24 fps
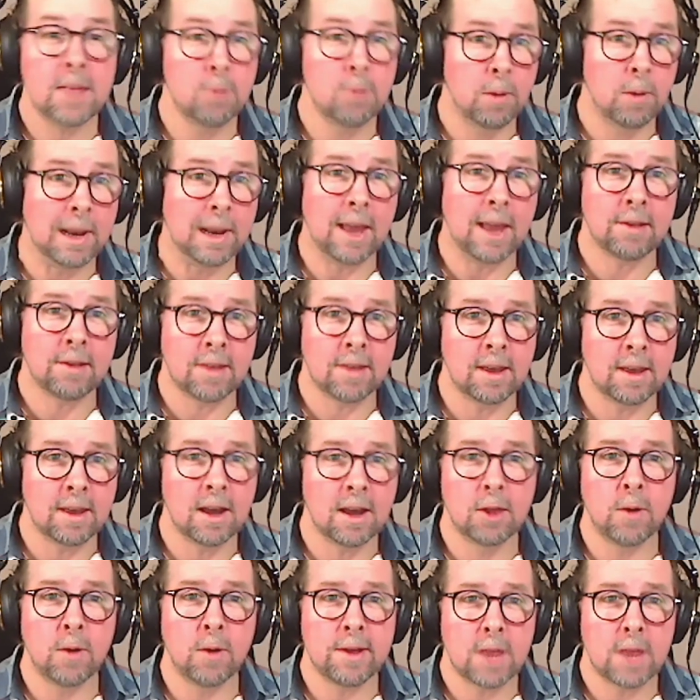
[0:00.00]
more relaxing.
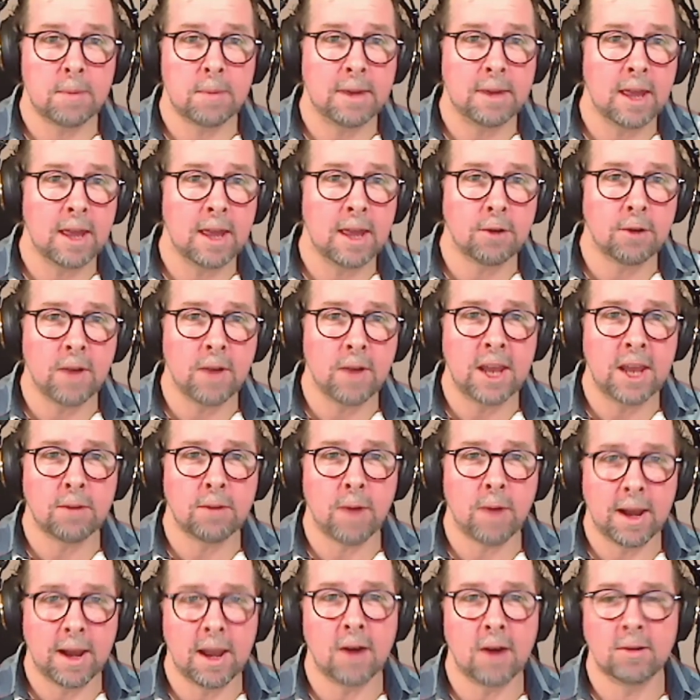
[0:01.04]
Otherwise, I'd be kind of drained
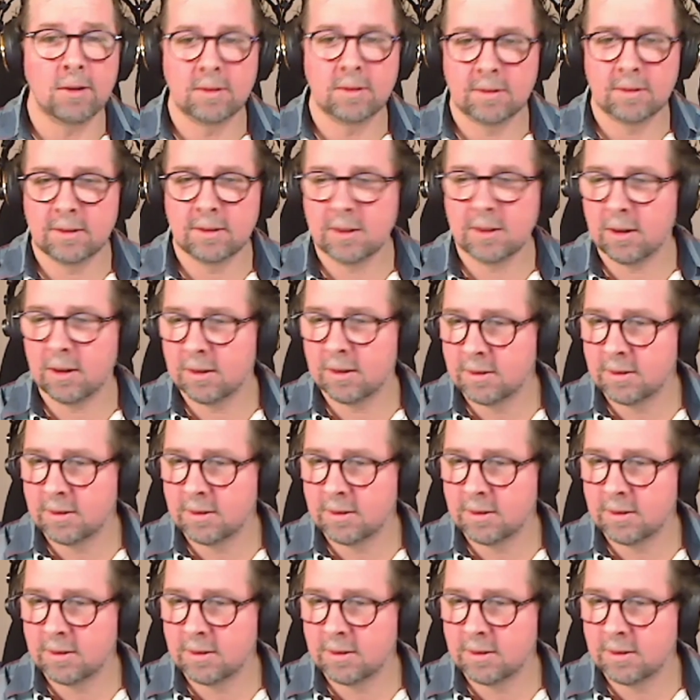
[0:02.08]
right now. So